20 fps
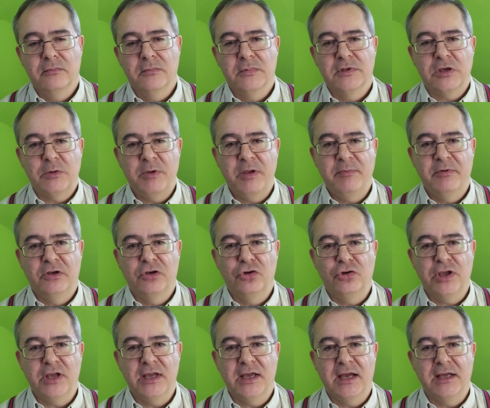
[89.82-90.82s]
So people are
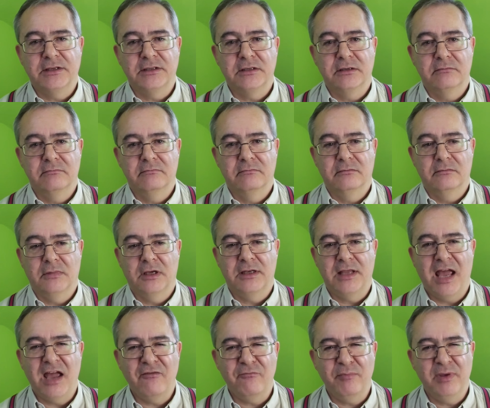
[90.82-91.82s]
looking at, and
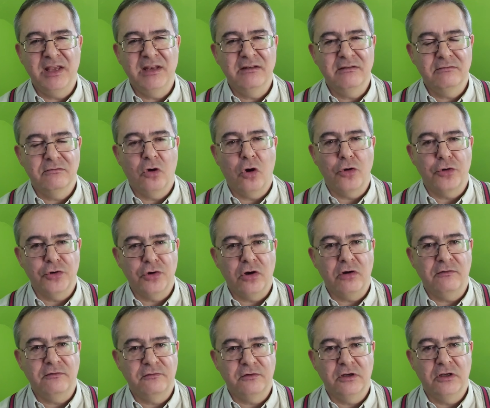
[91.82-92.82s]
have been on and
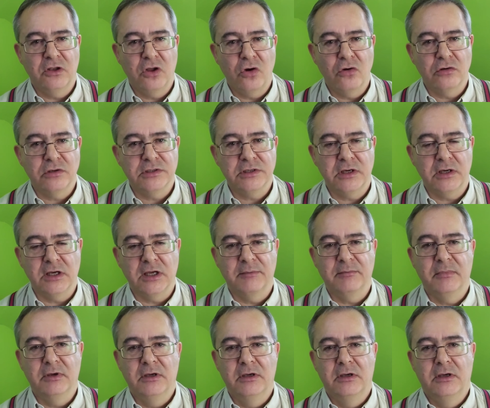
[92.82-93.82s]
off for a long time,